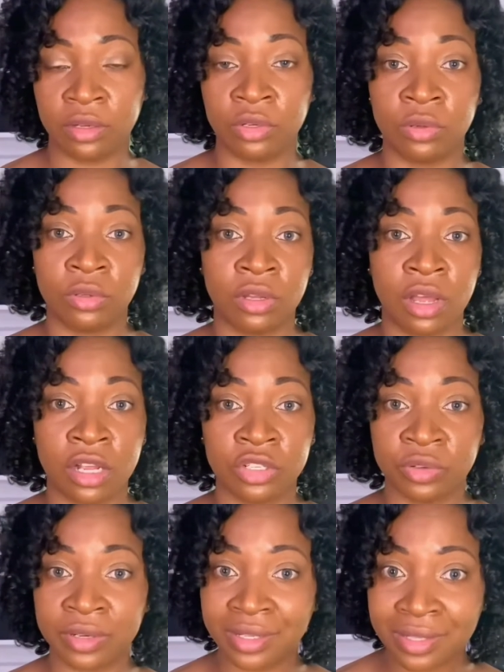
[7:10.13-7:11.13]
know the
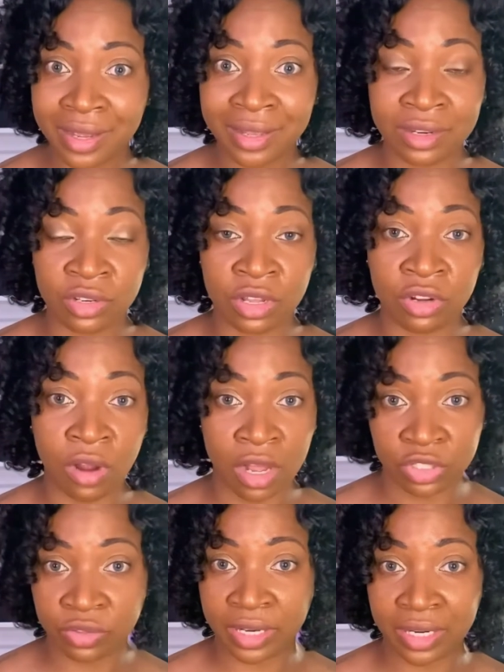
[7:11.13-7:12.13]

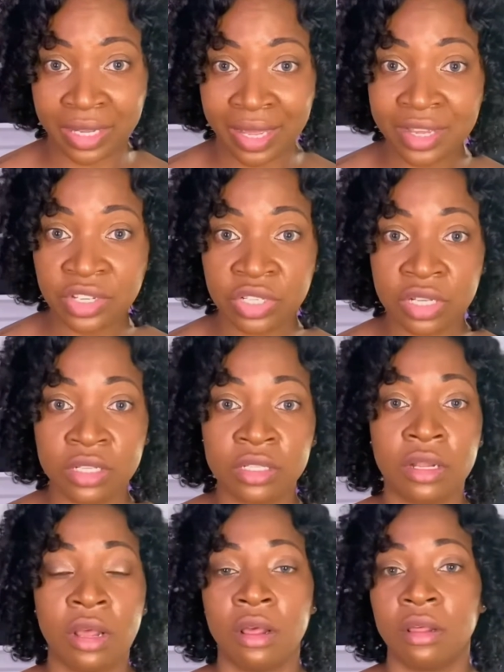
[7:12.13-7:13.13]
contraindications,
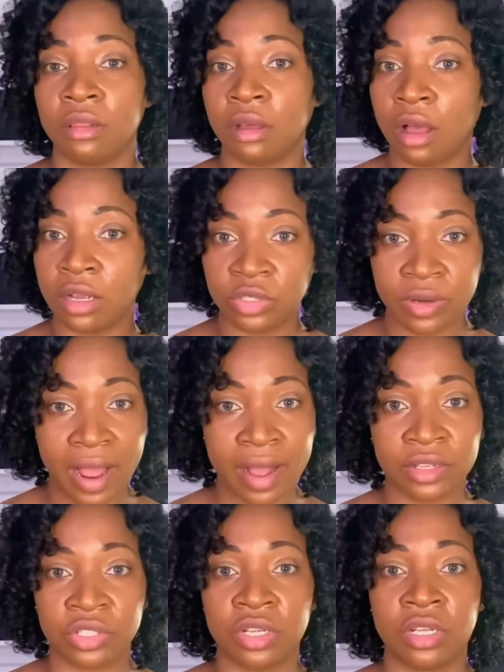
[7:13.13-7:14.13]
the
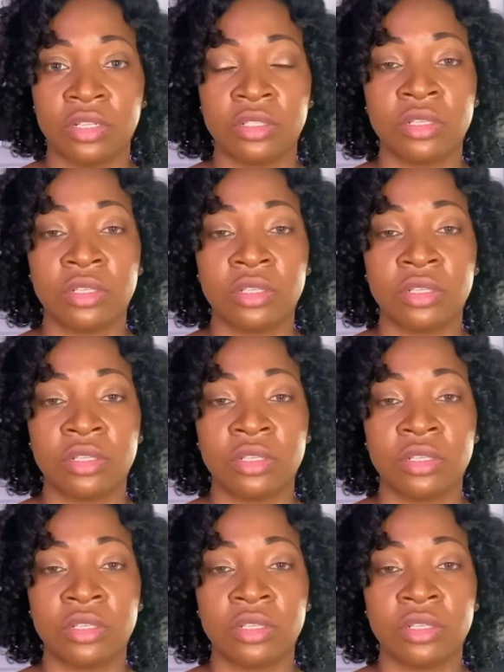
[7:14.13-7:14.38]
contraactions.